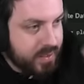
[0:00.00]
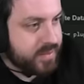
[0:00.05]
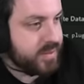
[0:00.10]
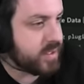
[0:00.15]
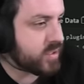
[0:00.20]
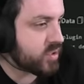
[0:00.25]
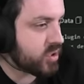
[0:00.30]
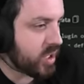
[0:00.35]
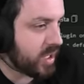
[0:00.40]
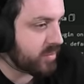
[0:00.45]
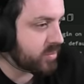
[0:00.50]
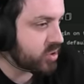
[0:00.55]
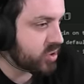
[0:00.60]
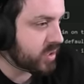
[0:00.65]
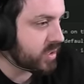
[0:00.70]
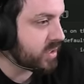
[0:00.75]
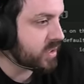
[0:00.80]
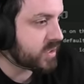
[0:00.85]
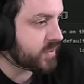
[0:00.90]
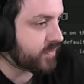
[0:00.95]
This timer
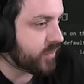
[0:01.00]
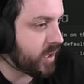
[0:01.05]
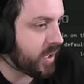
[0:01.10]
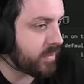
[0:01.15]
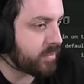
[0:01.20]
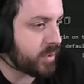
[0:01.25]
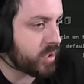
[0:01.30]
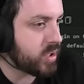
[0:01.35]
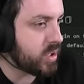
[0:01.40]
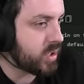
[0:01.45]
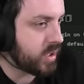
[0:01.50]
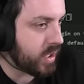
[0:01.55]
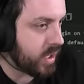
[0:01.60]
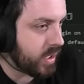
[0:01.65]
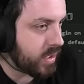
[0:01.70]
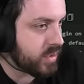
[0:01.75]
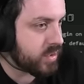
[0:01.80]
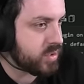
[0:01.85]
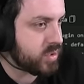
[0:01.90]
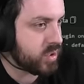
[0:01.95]
shit is fine, but you
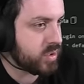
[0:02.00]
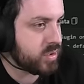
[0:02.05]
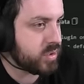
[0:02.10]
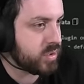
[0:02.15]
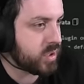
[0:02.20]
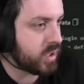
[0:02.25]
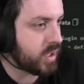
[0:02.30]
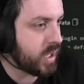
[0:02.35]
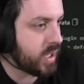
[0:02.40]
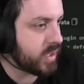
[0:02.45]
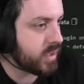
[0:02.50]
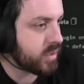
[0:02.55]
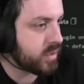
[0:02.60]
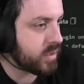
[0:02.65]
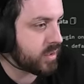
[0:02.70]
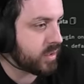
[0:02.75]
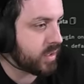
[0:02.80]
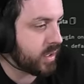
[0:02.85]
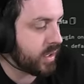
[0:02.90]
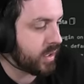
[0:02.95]
can't you can't
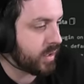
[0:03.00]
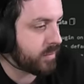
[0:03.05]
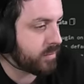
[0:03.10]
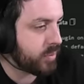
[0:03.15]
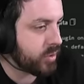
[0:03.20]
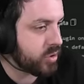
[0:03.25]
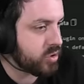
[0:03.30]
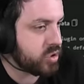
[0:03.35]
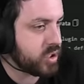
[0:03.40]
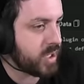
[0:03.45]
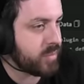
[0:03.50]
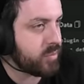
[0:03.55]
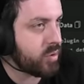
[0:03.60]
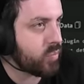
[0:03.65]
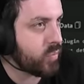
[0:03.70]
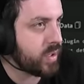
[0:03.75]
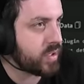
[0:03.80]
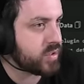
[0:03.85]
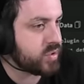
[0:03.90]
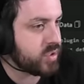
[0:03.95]
um, put a timer
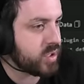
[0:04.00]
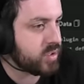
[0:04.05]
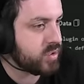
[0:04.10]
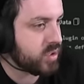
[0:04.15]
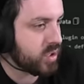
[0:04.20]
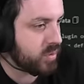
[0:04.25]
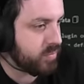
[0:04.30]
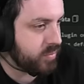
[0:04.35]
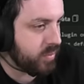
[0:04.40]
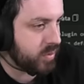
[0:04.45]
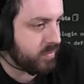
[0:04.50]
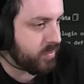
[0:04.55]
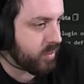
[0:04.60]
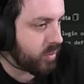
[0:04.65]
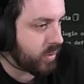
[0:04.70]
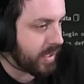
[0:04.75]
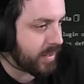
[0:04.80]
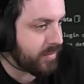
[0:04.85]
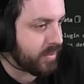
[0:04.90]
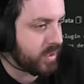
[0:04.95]
on when Soak's going to put the
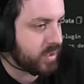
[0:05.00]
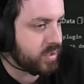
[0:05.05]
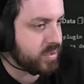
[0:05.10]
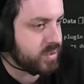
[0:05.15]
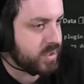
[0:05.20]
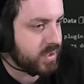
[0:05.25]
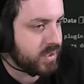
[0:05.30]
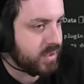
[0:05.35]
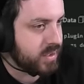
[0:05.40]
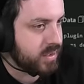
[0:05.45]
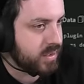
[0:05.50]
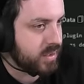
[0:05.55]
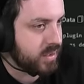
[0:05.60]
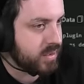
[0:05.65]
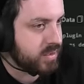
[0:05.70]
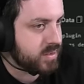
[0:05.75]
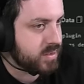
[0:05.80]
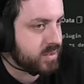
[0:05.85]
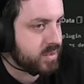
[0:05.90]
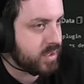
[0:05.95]
ball out because he
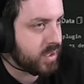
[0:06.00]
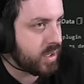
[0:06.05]
it's